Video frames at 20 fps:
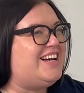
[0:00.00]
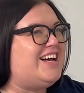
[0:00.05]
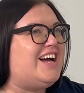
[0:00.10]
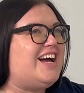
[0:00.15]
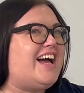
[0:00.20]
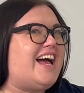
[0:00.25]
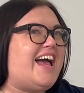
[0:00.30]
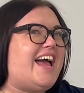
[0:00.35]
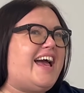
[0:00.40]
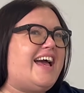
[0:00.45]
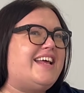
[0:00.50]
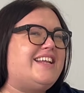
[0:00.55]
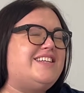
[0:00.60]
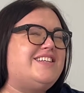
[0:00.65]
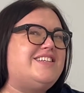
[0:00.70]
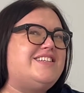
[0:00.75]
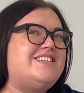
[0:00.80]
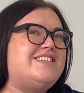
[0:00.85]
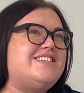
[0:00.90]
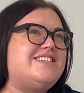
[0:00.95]

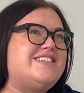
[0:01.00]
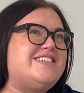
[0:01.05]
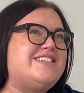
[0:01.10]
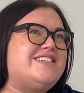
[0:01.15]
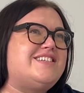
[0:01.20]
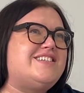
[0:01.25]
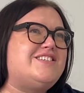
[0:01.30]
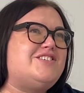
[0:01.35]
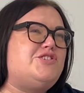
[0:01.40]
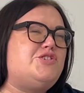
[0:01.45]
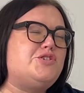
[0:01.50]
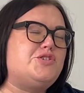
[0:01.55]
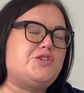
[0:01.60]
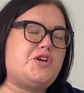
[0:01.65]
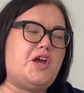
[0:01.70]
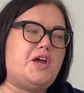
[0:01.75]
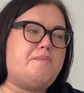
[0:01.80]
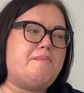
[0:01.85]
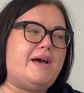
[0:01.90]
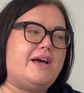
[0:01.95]
And just
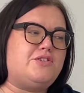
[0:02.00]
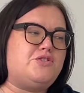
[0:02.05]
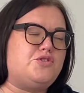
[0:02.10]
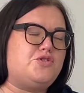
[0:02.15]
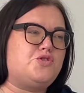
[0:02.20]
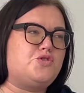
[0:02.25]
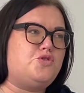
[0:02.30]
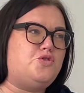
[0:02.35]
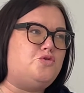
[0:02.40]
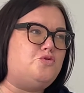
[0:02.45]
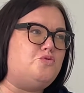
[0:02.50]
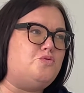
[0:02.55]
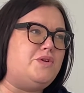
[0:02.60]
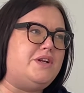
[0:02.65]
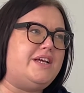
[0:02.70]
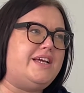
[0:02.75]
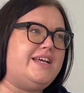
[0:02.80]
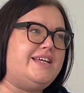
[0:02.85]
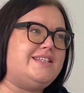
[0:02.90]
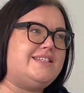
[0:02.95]
going back to school,
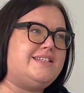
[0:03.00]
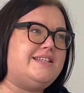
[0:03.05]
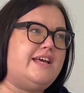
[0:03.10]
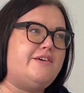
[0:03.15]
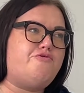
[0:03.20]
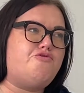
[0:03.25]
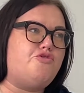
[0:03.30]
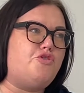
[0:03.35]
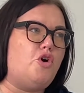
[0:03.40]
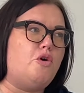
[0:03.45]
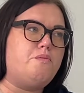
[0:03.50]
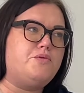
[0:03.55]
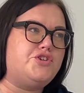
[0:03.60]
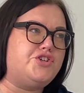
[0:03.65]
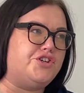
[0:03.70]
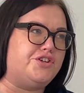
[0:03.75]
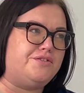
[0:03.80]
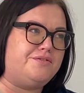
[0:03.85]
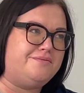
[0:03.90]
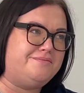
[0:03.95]
it's never an option.
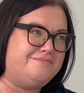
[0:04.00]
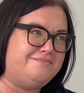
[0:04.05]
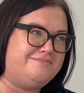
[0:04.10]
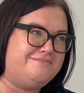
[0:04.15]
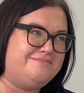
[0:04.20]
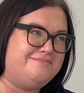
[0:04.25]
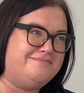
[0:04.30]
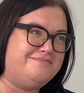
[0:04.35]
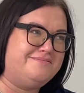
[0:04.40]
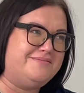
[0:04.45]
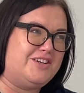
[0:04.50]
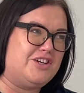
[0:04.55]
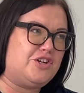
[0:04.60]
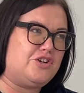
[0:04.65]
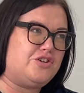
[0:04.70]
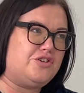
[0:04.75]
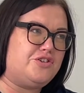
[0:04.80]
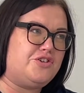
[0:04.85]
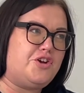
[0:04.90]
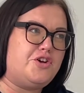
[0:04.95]

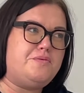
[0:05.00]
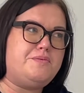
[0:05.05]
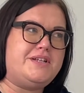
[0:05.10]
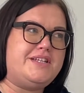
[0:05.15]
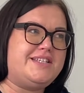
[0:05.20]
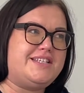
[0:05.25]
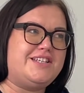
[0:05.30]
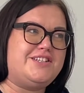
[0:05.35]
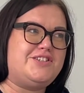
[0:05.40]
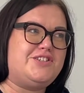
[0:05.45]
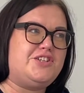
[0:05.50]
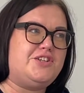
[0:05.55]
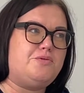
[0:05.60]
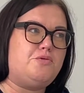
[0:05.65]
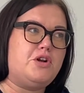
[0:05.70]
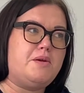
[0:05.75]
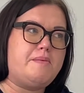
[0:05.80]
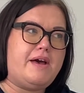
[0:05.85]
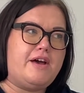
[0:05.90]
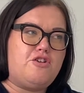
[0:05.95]
Nobody says to you, what
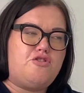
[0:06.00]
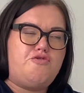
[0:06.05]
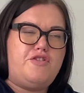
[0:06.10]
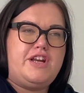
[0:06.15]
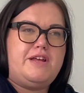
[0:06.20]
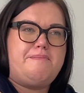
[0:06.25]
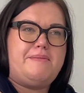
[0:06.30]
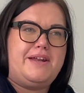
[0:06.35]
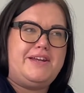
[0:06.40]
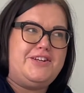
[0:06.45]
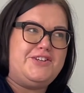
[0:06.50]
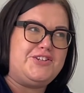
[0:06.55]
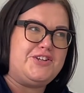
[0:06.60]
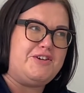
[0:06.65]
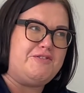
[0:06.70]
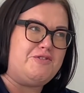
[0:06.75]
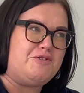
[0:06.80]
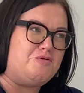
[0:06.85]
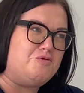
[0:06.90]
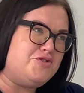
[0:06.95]
about a credit manager,
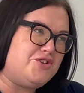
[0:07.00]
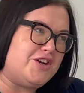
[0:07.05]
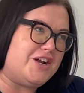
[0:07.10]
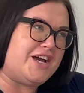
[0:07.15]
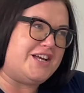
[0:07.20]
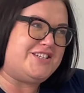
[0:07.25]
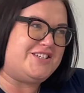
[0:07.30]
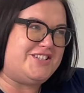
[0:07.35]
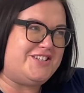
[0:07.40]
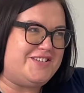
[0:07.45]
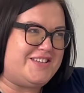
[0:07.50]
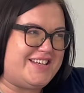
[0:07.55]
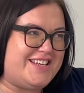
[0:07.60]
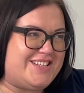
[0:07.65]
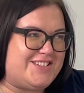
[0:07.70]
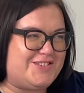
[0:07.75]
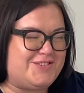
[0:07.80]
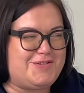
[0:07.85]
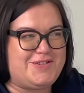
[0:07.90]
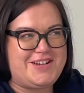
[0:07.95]
or would you like to do this, or
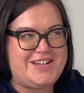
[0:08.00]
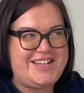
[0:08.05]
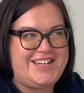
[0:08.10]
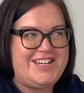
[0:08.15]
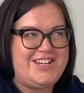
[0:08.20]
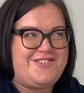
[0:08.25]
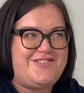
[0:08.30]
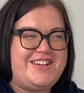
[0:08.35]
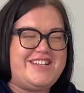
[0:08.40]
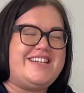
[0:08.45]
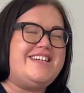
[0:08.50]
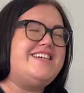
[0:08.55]
work in credit?